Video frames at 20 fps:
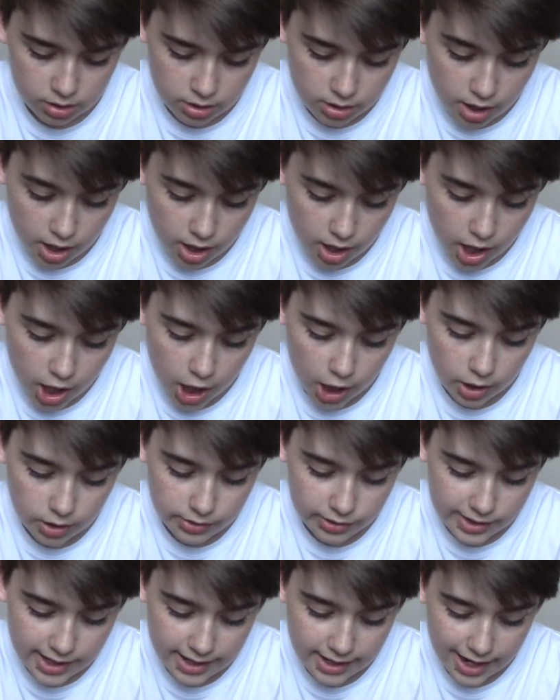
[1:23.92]
uh,
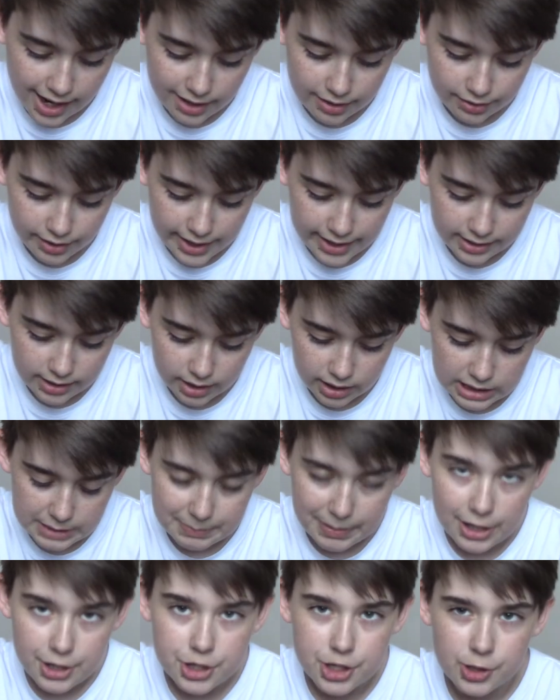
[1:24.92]
they had like a
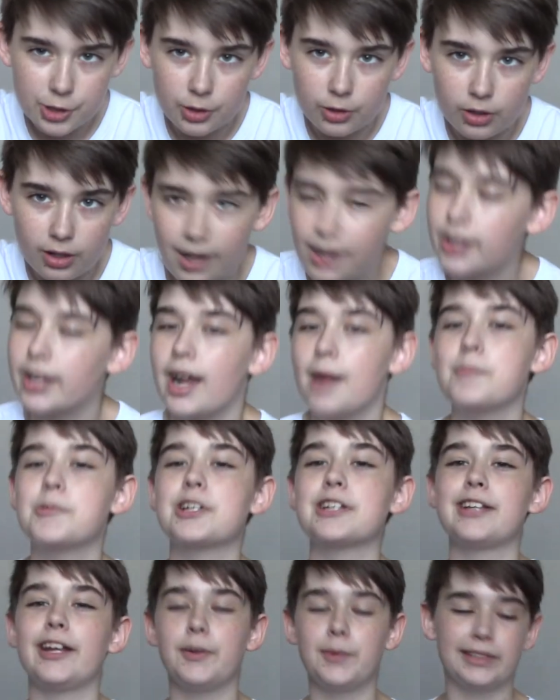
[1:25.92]
special. Okay, I'm just
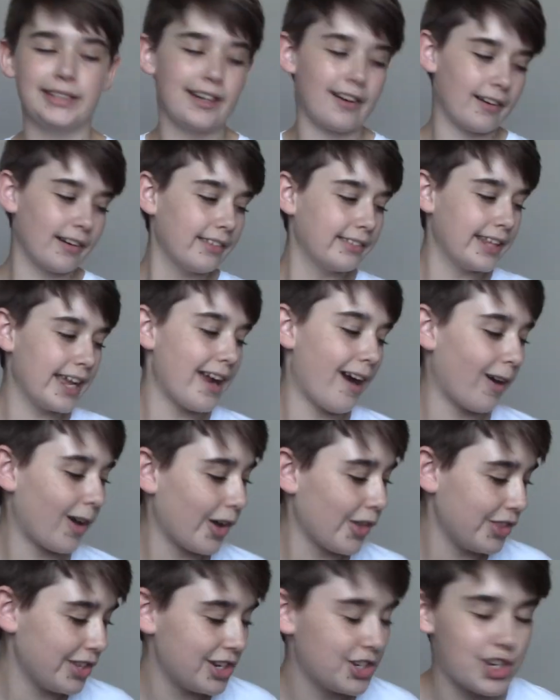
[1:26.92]
gonna tell you what they are. They
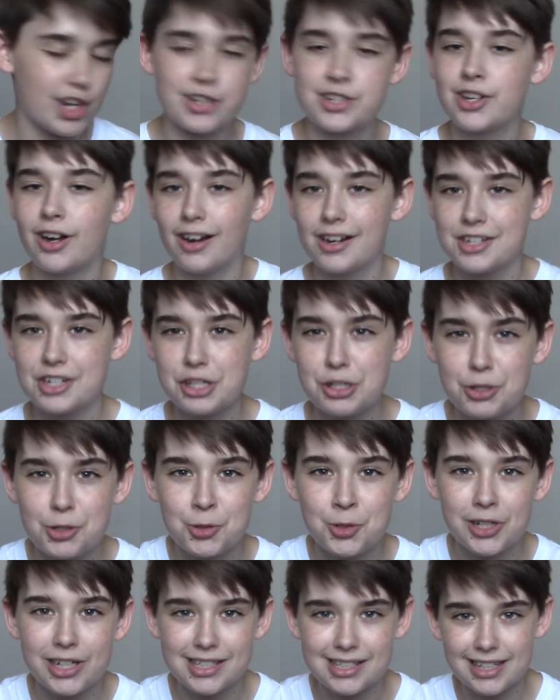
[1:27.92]
are the Just Don
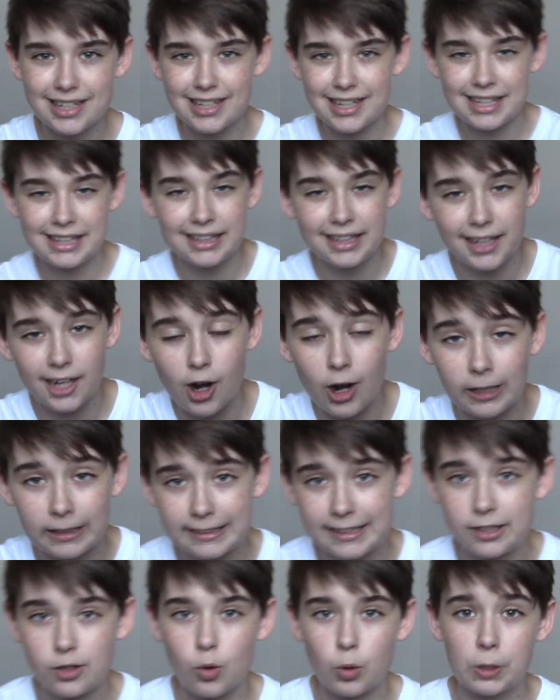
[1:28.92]
Two in the
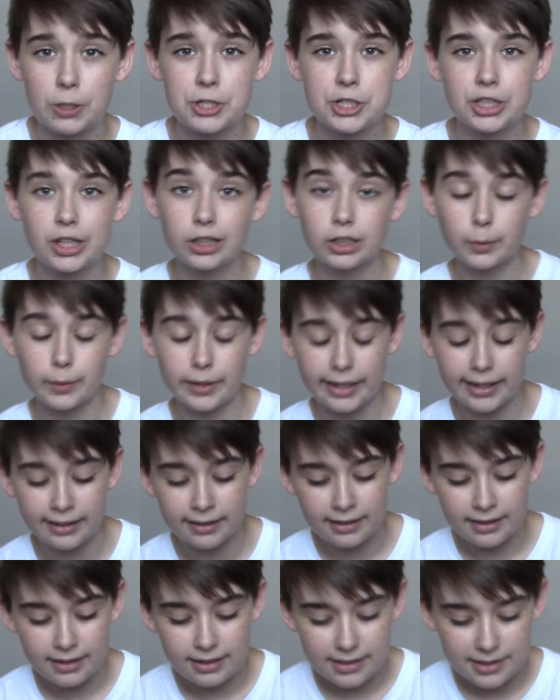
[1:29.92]
Arctic Orange colorway,
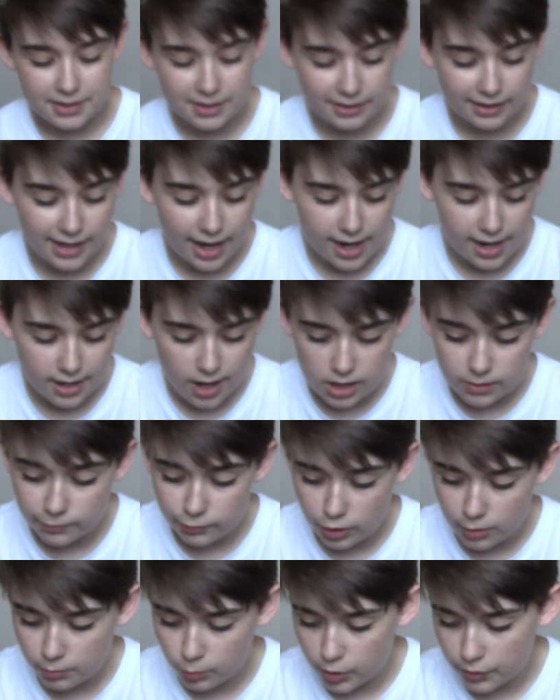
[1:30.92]
and the guy I got them
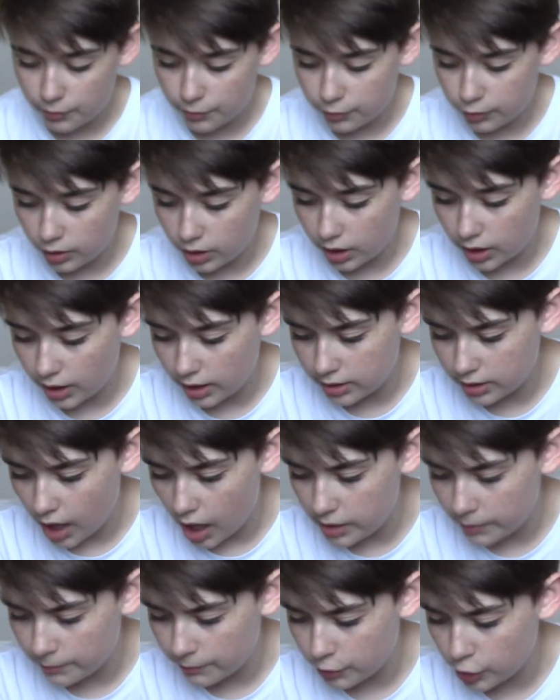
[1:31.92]
from went from uh, got
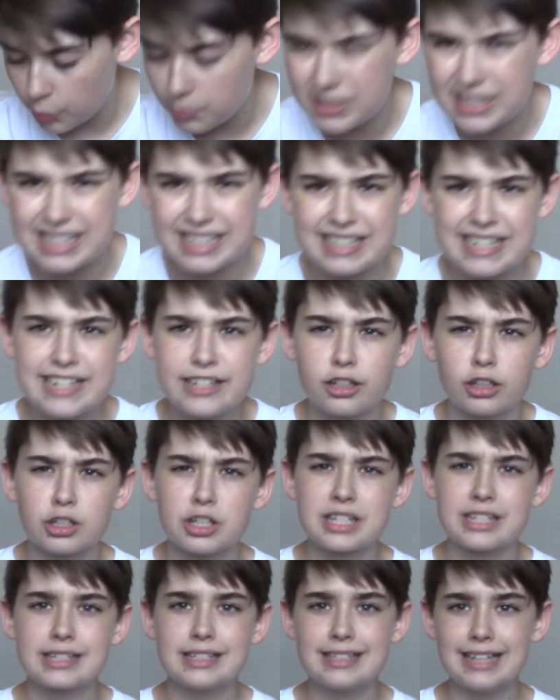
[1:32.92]
them from Sneaker
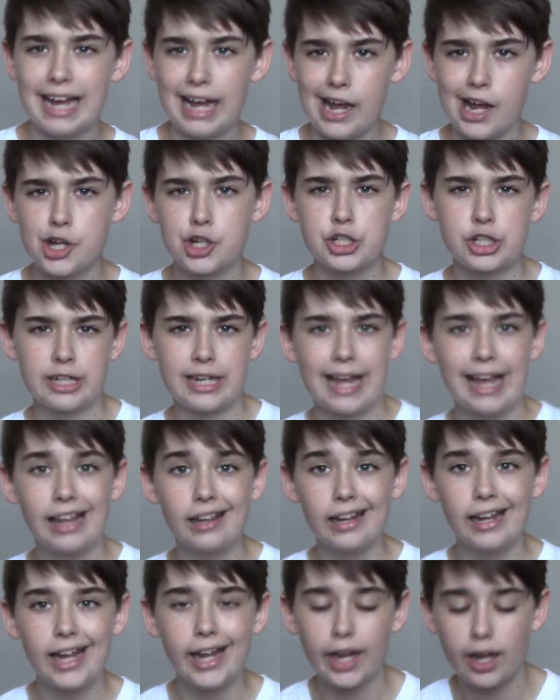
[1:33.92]
Stash in
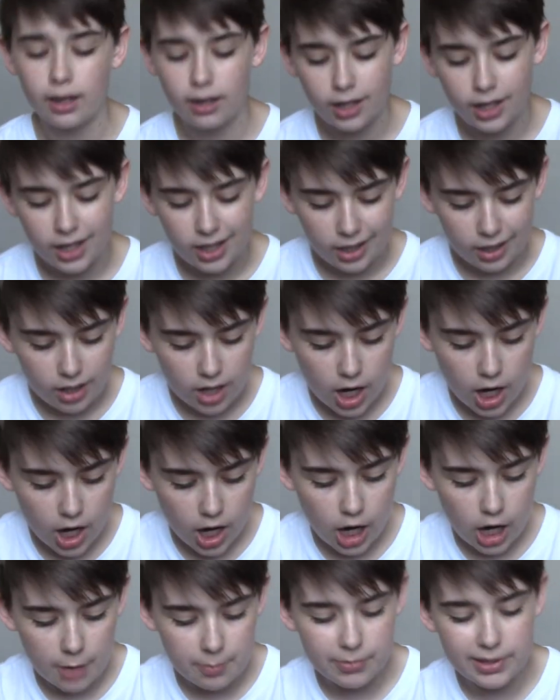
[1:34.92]
LA.
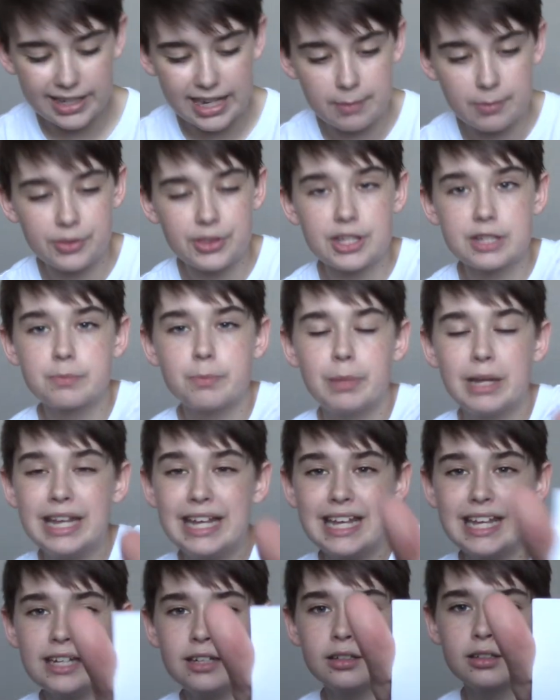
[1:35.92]
Um, it came with this
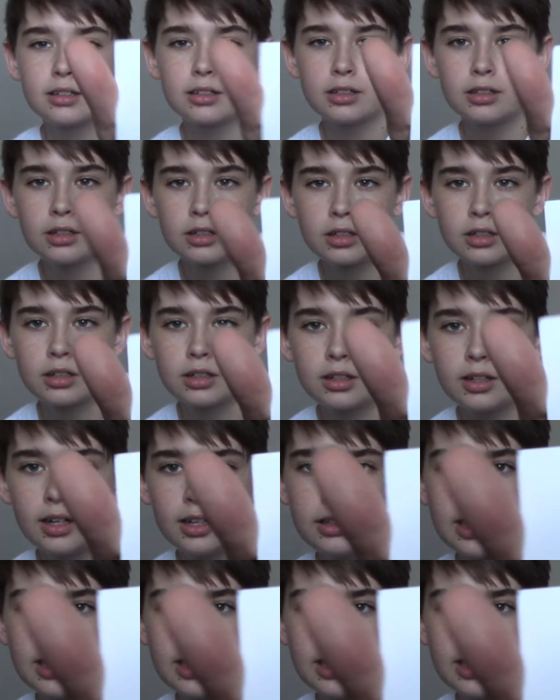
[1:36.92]
pin, and